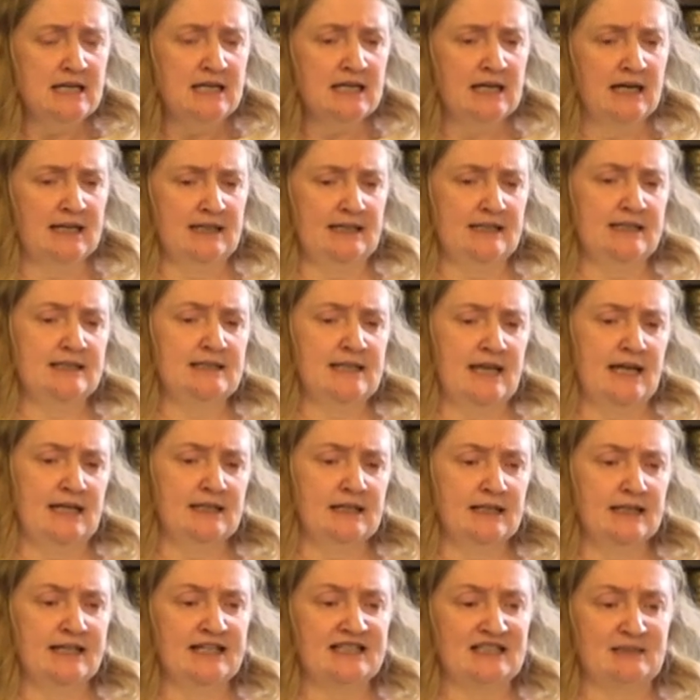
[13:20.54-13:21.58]
and
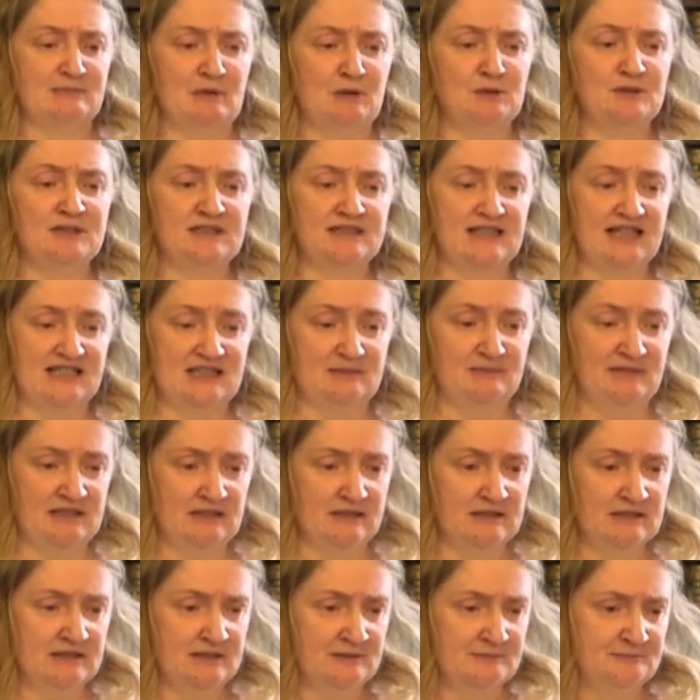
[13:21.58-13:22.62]
internally it's about six
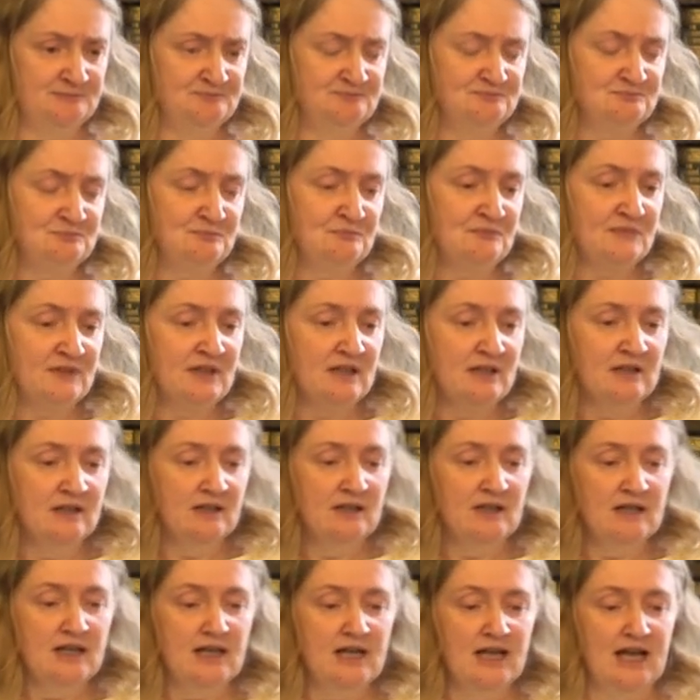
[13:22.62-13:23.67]
metres.
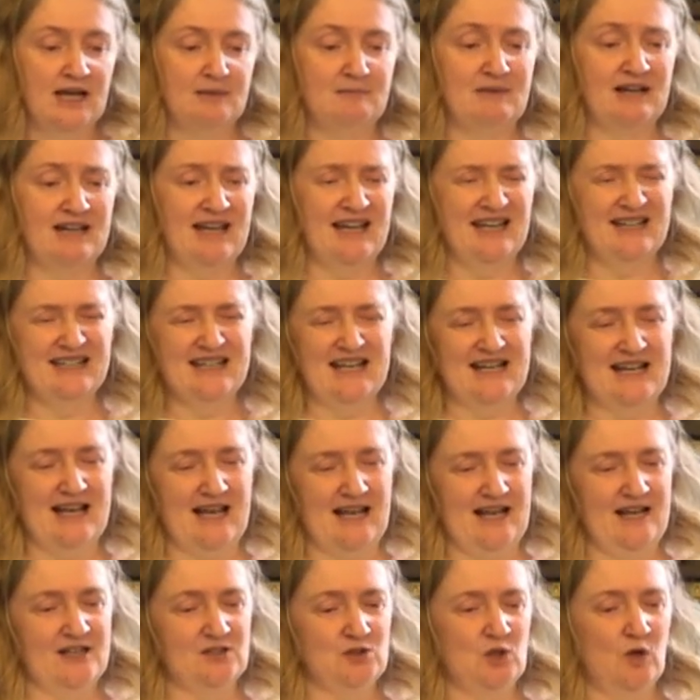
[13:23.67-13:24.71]
Um, again,
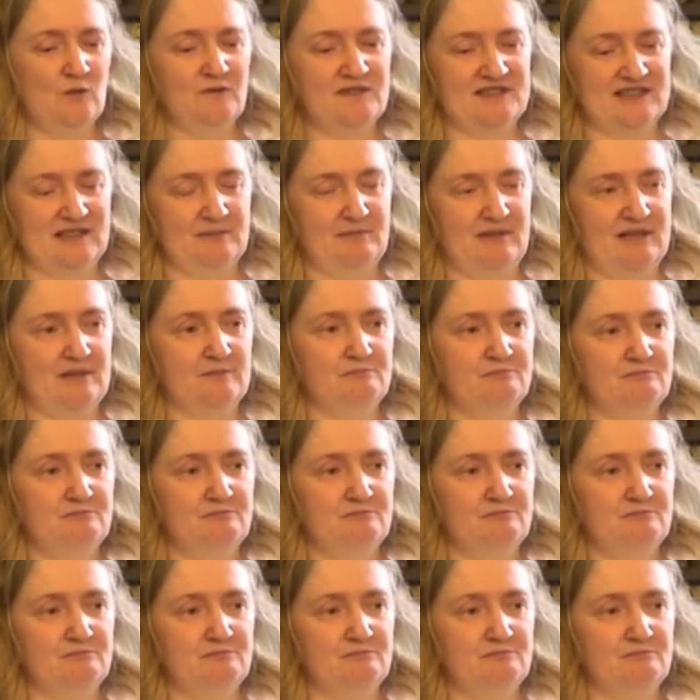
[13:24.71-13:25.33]
it's obviously been